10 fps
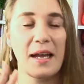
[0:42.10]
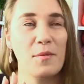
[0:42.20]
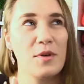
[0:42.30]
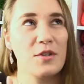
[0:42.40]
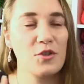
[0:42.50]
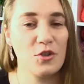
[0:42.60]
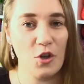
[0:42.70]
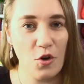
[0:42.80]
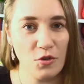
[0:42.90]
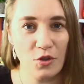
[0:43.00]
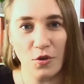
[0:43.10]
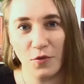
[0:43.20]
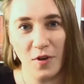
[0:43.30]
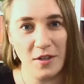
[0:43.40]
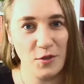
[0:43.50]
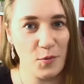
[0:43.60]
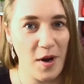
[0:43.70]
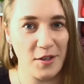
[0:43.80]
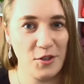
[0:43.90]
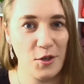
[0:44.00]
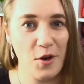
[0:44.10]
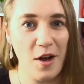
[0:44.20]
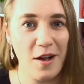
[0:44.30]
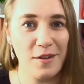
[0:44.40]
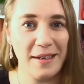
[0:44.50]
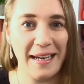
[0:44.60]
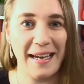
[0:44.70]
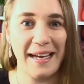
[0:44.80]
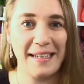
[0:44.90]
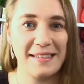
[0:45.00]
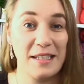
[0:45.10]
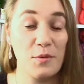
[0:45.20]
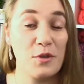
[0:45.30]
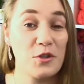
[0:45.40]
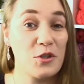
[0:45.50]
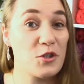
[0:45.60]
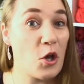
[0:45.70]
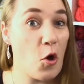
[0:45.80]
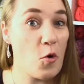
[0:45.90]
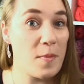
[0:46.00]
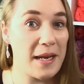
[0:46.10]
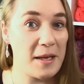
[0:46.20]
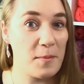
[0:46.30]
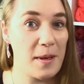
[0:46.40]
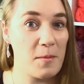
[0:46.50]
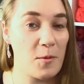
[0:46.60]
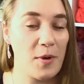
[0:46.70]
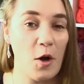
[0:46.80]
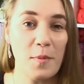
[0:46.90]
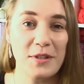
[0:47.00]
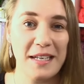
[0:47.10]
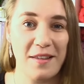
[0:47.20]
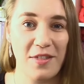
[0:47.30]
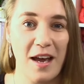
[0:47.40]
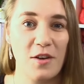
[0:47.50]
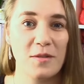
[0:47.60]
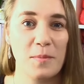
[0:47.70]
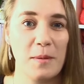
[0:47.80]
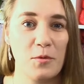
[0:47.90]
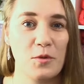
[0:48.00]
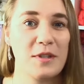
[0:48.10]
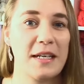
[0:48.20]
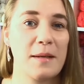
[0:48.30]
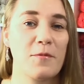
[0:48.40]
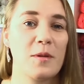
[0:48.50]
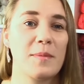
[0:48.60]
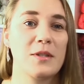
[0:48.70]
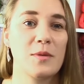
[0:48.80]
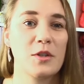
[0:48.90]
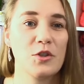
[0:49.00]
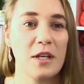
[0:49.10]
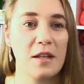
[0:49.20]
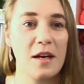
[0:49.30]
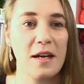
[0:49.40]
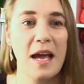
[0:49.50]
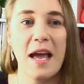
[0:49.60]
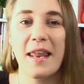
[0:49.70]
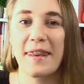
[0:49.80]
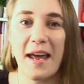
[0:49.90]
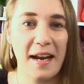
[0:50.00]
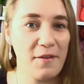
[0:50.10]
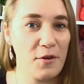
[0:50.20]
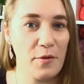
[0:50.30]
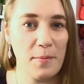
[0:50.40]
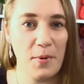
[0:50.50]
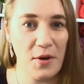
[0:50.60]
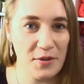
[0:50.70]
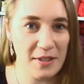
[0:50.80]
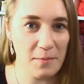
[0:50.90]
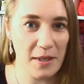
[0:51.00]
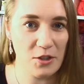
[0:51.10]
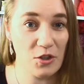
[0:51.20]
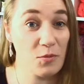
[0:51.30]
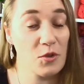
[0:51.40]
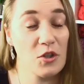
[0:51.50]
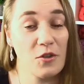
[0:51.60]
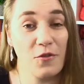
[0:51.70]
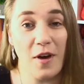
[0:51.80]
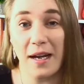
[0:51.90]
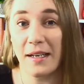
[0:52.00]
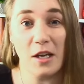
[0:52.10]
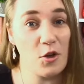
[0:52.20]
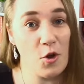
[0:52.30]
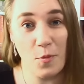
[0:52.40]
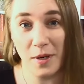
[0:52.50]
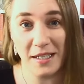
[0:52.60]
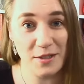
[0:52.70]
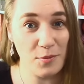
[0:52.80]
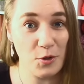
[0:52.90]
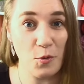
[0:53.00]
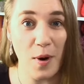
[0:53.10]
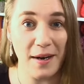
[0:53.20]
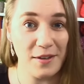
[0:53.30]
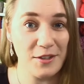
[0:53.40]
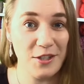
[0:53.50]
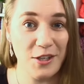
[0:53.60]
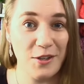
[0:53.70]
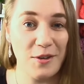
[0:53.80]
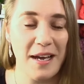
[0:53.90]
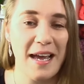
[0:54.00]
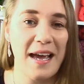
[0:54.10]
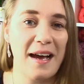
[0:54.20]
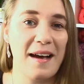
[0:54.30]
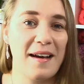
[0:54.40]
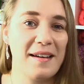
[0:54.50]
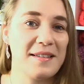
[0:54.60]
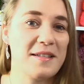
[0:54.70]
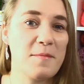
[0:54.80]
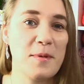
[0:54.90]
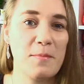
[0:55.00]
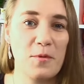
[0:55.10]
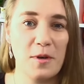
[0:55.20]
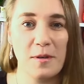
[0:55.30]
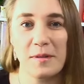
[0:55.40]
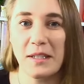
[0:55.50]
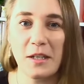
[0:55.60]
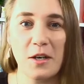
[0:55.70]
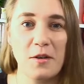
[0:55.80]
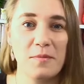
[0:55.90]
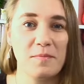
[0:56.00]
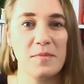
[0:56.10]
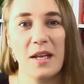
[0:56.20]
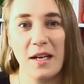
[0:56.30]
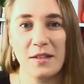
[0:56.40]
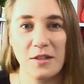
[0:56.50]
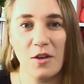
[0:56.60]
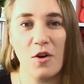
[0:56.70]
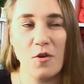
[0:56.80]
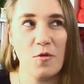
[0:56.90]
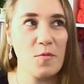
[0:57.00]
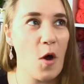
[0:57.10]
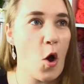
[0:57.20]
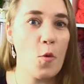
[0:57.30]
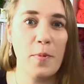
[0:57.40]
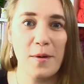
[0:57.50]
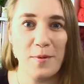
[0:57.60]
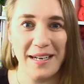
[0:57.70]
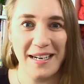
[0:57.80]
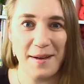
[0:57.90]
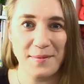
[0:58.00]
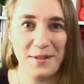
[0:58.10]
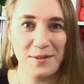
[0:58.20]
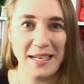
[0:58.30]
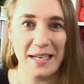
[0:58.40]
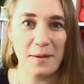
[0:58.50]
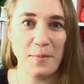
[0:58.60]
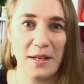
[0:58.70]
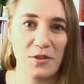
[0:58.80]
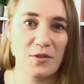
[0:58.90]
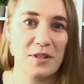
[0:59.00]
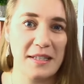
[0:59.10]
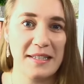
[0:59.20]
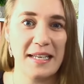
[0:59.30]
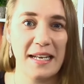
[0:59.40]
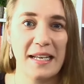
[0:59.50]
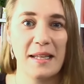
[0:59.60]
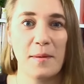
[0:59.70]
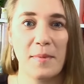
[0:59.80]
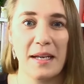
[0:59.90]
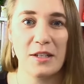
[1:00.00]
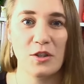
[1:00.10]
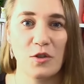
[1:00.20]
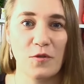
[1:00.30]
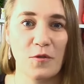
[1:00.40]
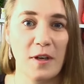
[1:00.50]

It was so so fun to watch y'all, and there were so many people. We almost had a thousand people who signed up for the mystery crochet along. Not everyone posted pictures, which is fine. Nobody's required to. Uh, some people are, you know, not so open when it comes to taking pictures and sending them into